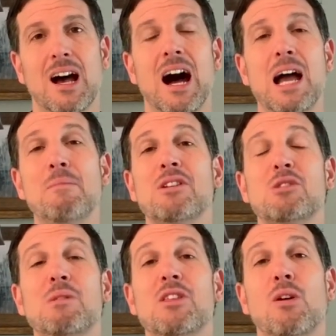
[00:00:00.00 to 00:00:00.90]
I
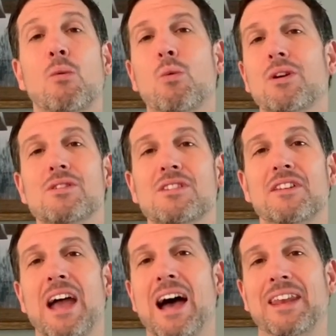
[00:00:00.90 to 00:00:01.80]
must be the worst
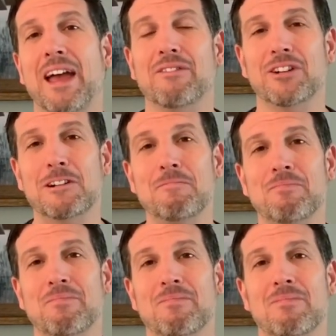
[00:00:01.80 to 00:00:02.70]
dad ever.
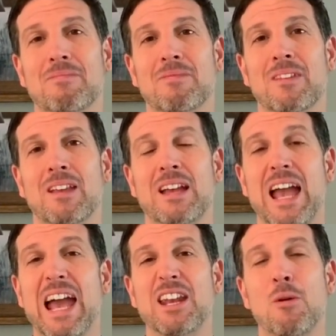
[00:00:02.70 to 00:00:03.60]

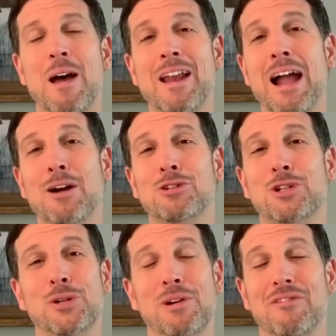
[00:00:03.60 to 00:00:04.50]
And no matter how
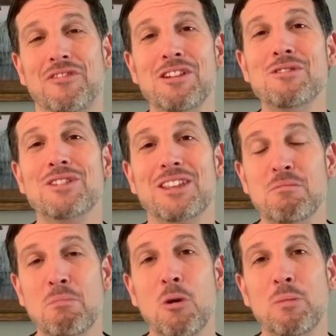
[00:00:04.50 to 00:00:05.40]
true it feels in the
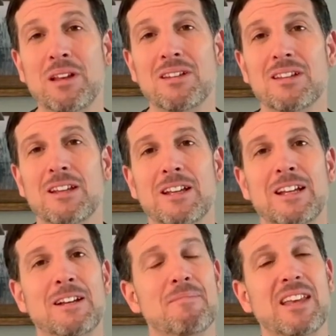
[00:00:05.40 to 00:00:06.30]
moment,
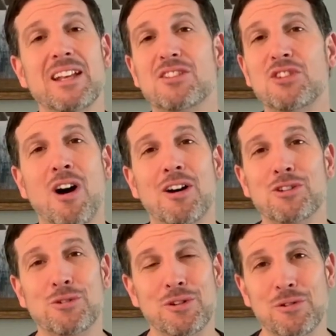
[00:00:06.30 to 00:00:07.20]
it's not
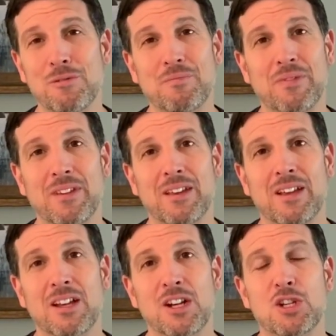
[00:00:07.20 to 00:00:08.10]
true.
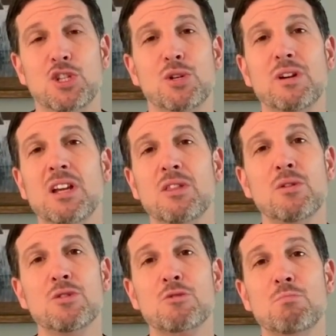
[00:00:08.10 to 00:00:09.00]
During
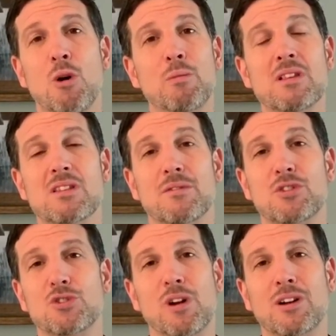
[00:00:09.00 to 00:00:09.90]
those moments of
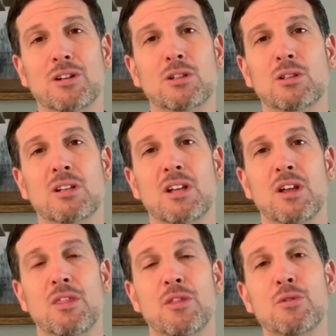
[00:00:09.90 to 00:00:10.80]
struggle,
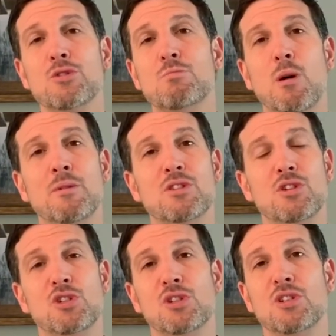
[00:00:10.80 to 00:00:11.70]
those moments
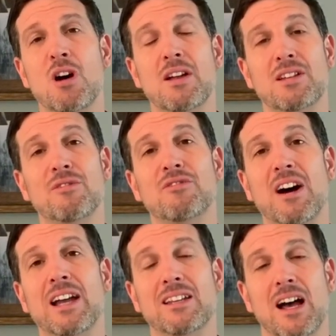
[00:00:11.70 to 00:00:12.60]
should not
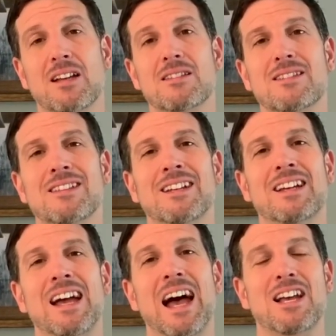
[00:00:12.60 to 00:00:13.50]
define us
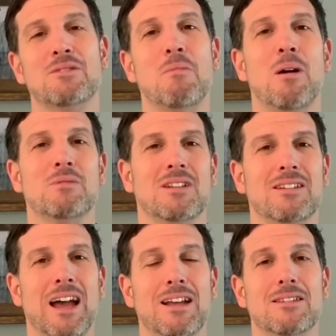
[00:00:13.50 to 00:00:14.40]
as moms and
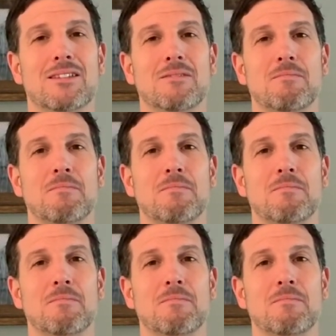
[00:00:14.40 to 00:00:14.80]
dads.